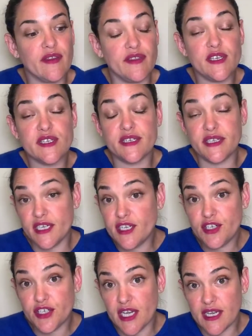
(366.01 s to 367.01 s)
these
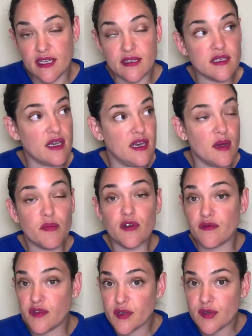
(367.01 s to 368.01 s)
DJs a number
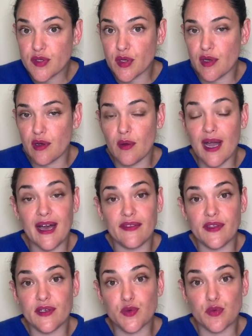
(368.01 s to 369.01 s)
of years ago had
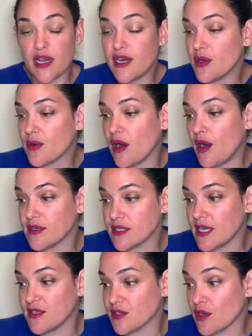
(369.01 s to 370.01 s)
this radio
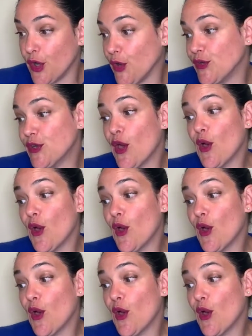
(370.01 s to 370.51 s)
contest called